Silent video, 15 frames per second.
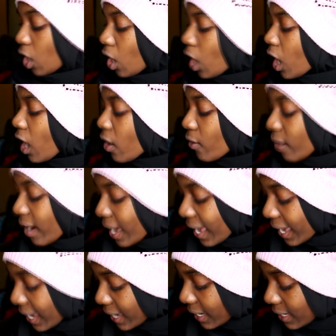All
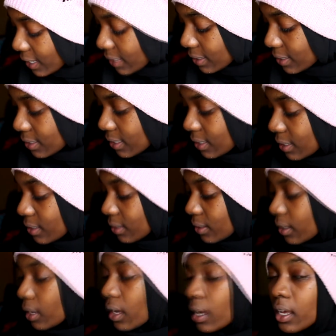right.
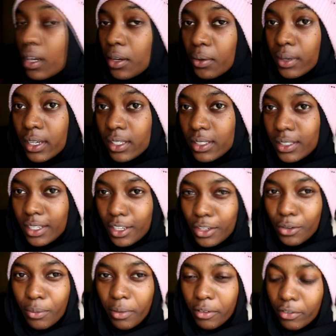Anyways,
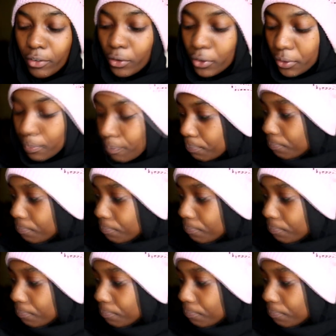ignore my phone.